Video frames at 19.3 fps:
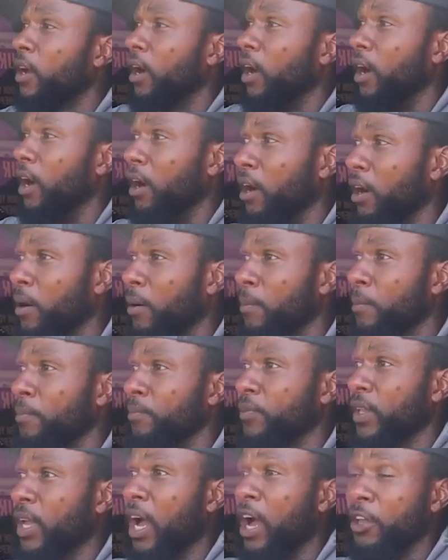
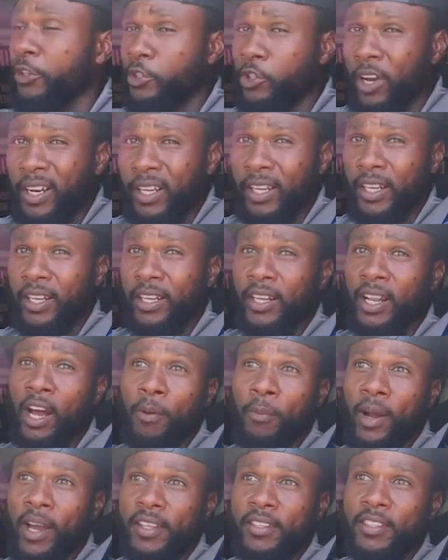I'll try to get it
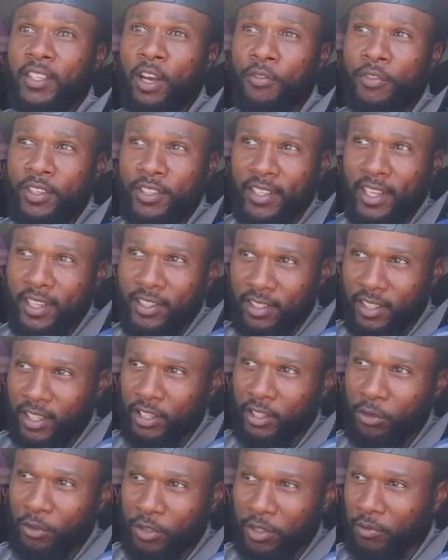out myself. He said he's
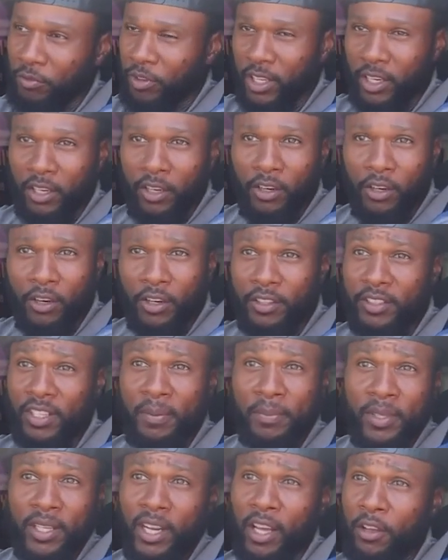gonna use some vinegar and
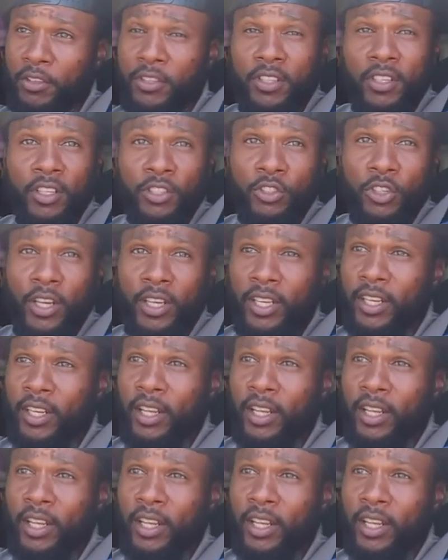something else. He's gonna try to